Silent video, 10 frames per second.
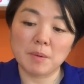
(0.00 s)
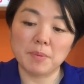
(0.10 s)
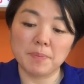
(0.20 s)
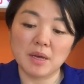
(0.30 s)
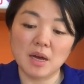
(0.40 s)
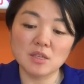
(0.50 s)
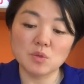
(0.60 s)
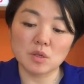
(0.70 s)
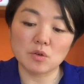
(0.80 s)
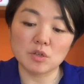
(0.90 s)
but because
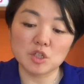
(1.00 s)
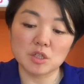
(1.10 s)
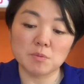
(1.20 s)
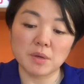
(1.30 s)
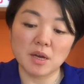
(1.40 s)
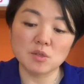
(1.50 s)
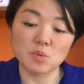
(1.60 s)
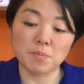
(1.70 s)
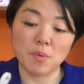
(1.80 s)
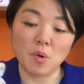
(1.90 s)
we're Christians, because
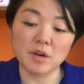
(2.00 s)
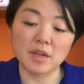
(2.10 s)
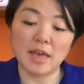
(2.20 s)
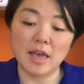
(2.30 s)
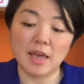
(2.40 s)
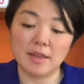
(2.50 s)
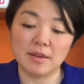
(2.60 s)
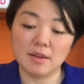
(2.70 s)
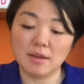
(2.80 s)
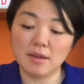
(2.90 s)
we're born again,